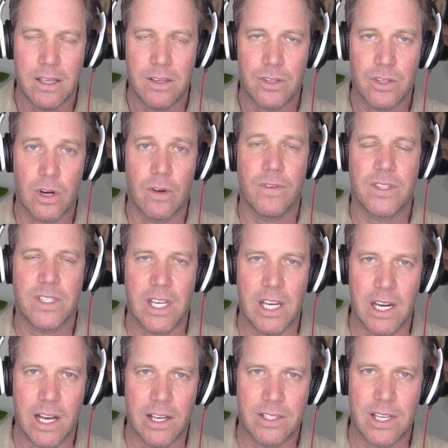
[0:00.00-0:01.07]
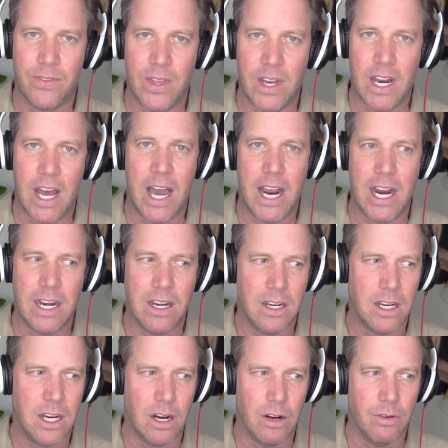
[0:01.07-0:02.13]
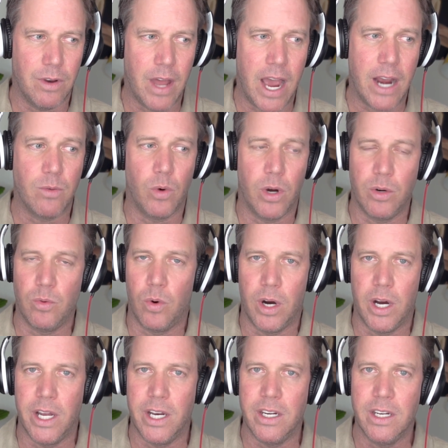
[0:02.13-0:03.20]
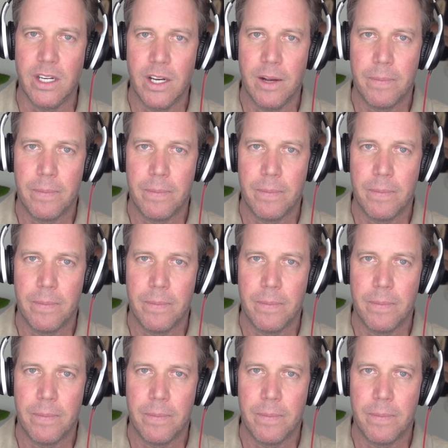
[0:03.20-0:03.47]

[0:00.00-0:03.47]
servicing us at the 911